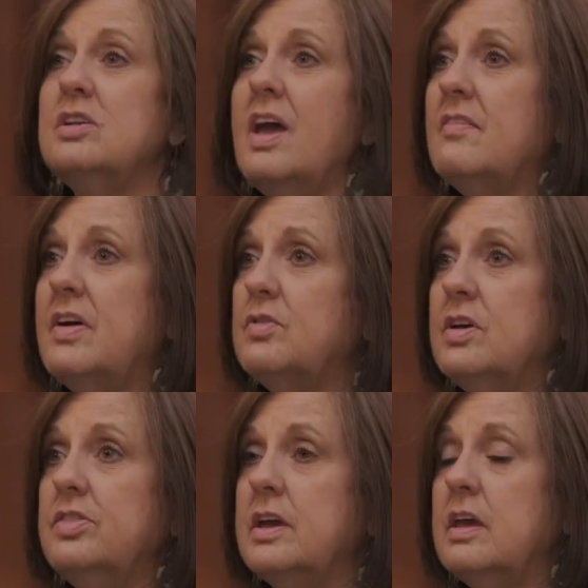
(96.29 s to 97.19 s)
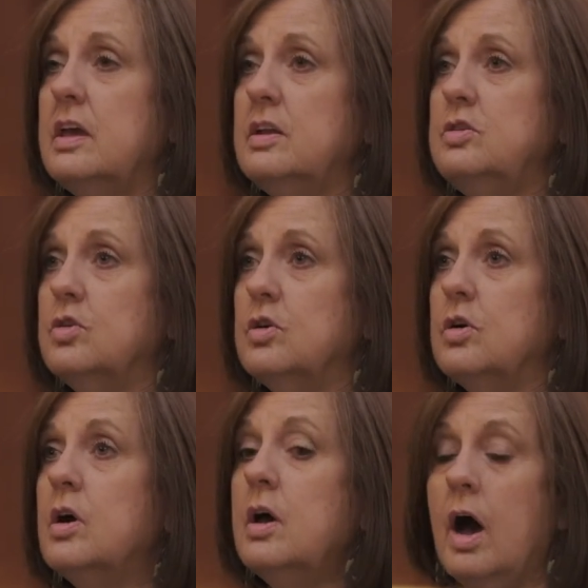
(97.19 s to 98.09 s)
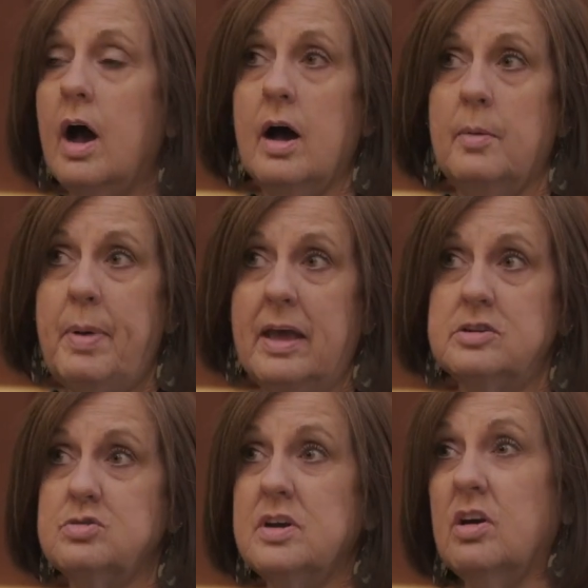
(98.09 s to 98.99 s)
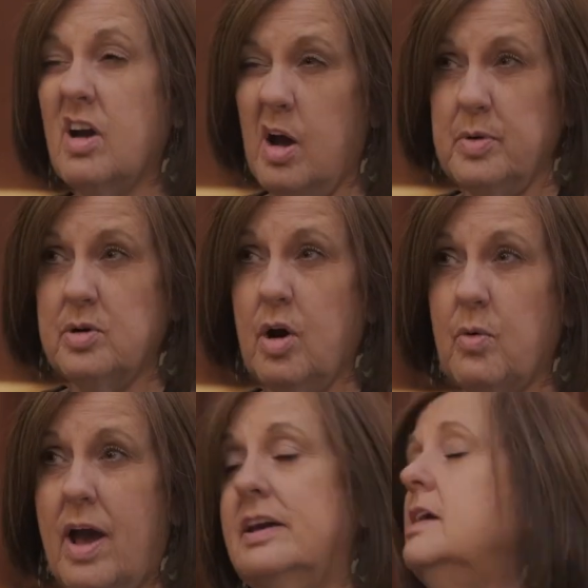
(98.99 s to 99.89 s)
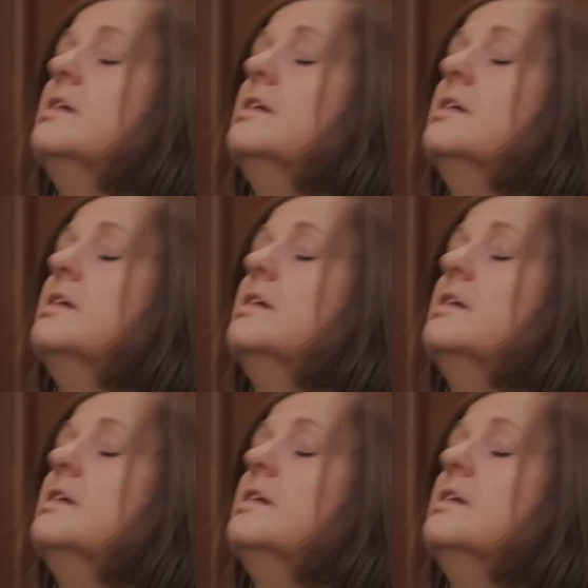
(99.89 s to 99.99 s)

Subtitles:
have everything in your pantry or cupboard already.